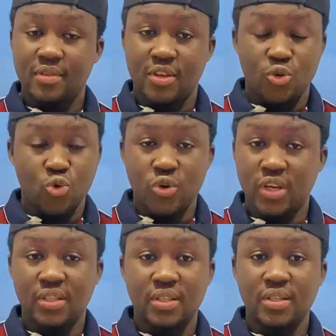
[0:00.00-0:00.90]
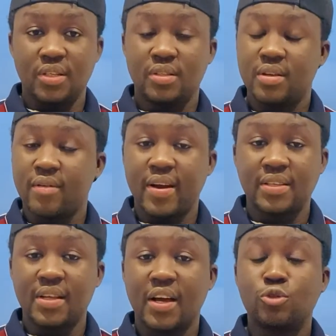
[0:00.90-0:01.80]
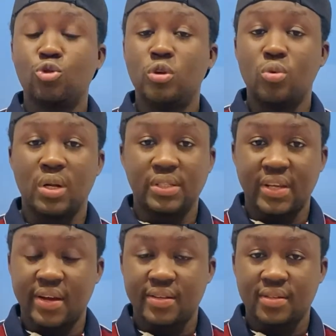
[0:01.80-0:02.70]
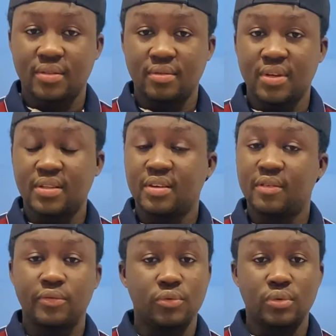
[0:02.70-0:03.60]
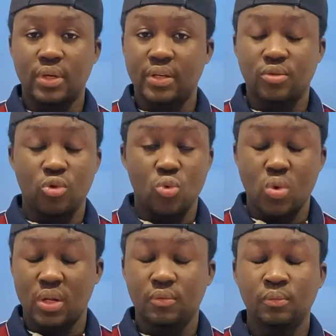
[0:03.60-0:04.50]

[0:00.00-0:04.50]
in OET is the writing has only one tax. It doesn't have two tax, only one.